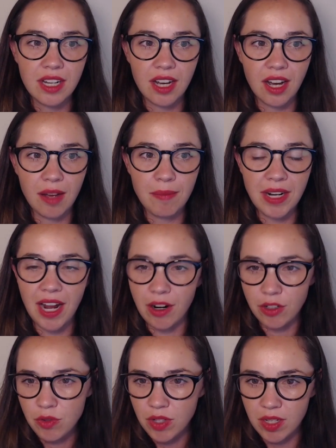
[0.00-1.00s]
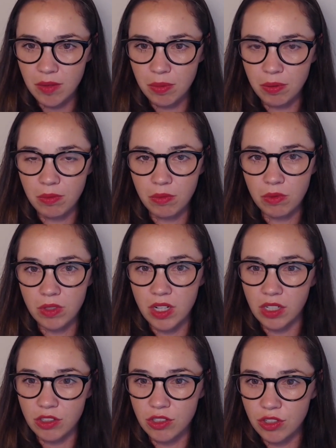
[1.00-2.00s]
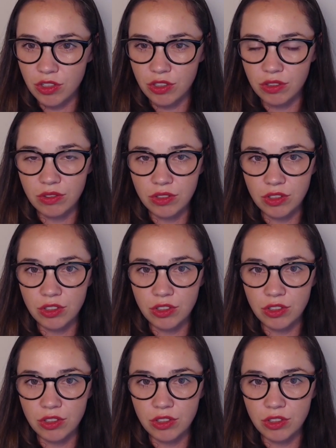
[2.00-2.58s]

And how do you keep the doctors that you're